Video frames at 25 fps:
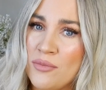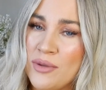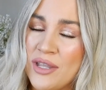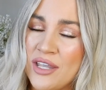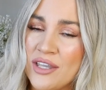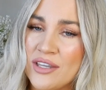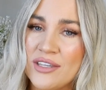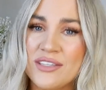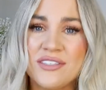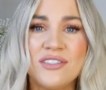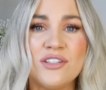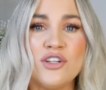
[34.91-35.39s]

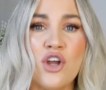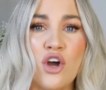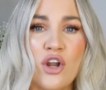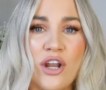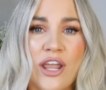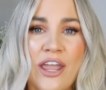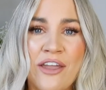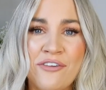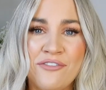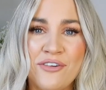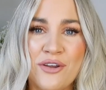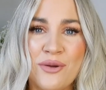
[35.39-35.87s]
because
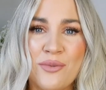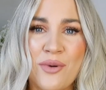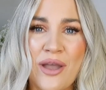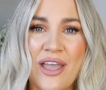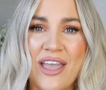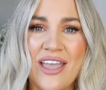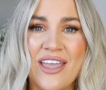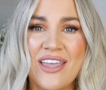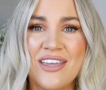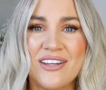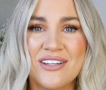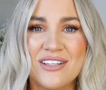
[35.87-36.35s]
not
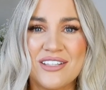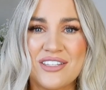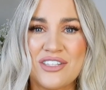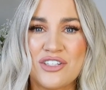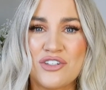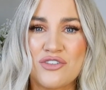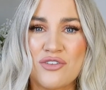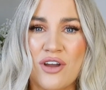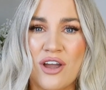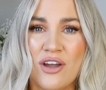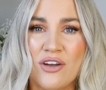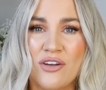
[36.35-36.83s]
everywhere in
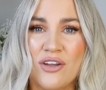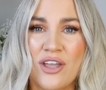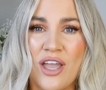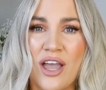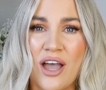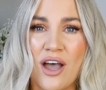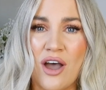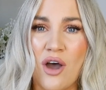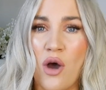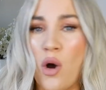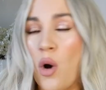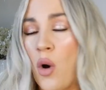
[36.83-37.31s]

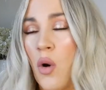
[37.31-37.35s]
Australia